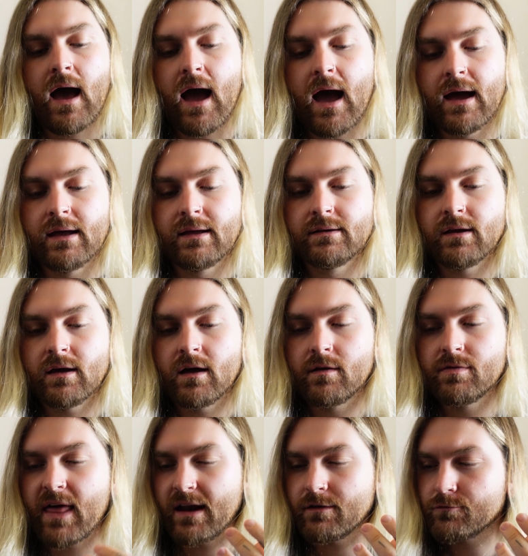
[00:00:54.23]
and
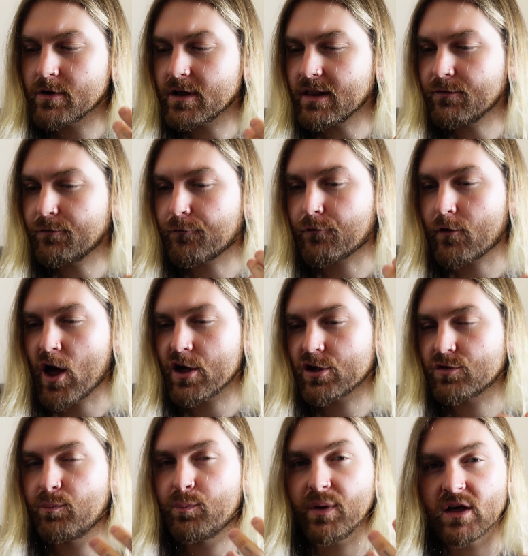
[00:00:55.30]
that really
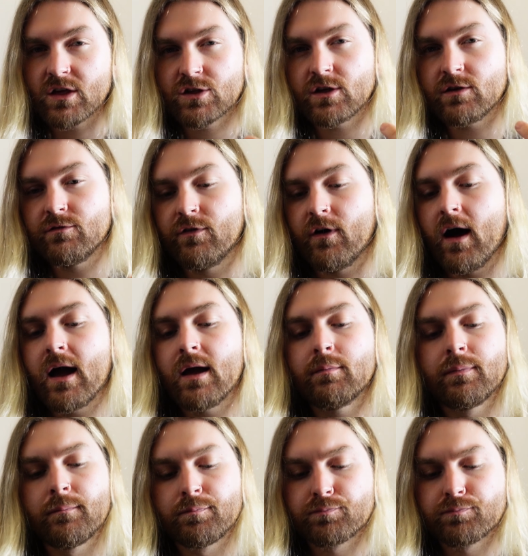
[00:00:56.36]
fresh, beachy vibe,